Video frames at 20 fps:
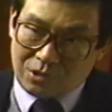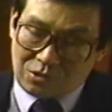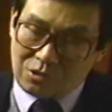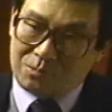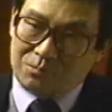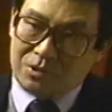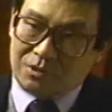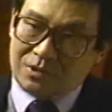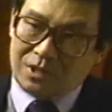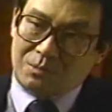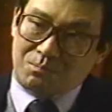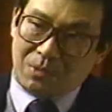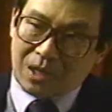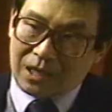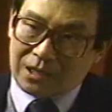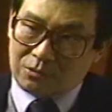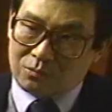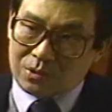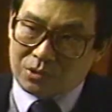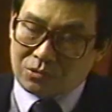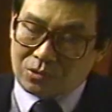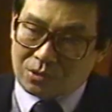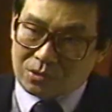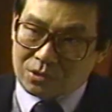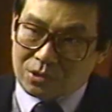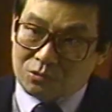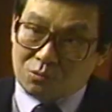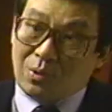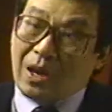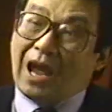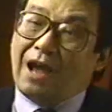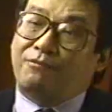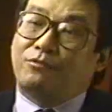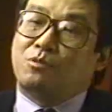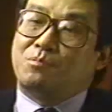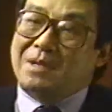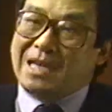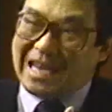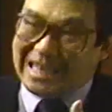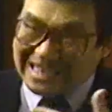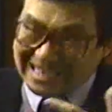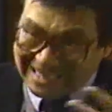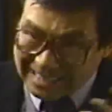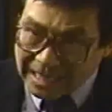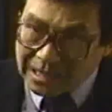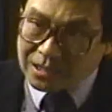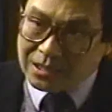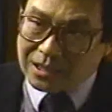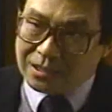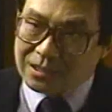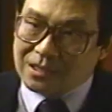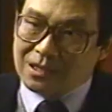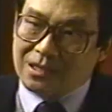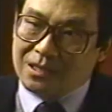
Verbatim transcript: terms of symbolic resources will have to be extended